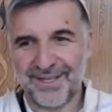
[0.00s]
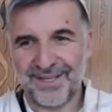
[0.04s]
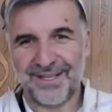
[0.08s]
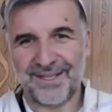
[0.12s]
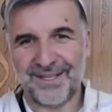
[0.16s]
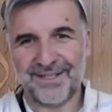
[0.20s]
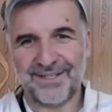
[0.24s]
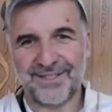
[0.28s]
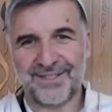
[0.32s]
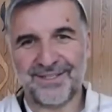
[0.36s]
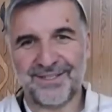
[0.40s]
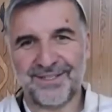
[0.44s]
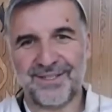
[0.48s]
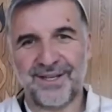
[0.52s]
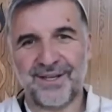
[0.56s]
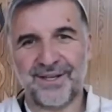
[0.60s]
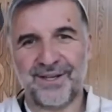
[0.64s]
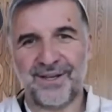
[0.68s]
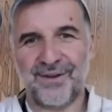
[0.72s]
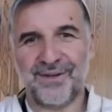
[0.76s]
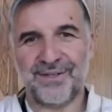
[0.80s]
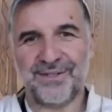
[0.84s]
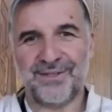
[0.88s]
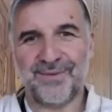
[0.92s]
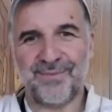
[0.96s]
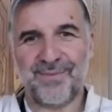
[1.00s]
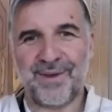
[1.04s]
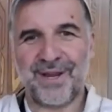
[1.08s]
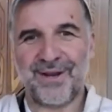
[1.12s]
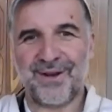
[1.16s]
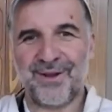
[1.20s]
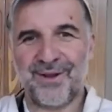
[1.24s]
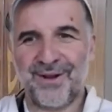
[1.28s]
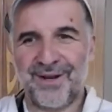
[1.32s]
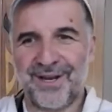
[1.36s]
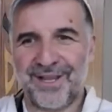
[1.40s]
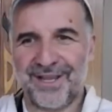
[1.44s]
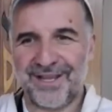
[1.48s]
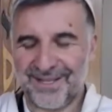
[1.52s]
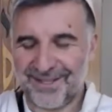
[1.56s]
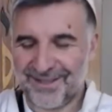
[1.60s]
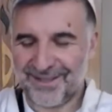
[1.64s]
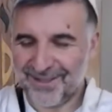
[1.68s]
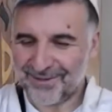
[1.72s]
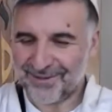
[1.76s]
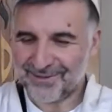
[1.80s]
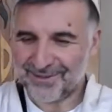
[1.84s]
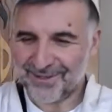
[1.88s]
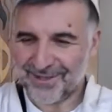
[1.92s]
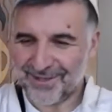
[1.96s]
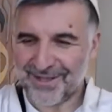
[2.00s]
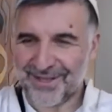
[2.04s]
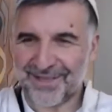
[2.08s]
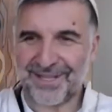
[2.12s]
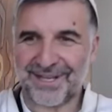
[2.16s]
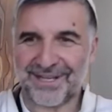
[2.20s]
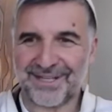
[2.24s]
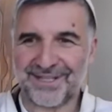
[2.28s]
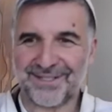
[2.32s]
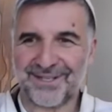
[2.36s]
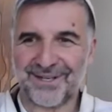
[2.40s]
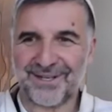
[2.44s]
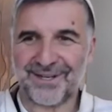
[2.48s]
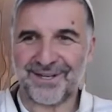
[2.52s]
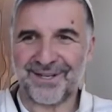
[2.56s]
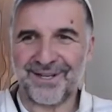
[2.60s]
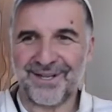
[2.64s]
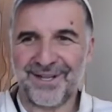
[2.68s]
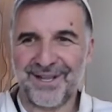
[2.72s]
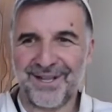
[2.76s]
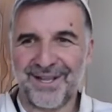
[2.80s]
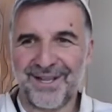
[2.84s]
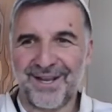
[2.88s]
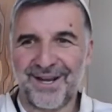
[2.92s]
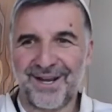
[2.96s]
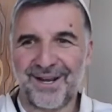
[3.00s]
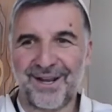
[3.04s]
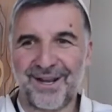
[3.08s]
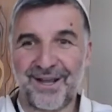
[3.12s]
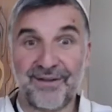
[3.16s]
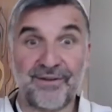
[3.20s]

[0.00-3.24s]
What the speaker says: It's going to bed early. Those are the things that are like,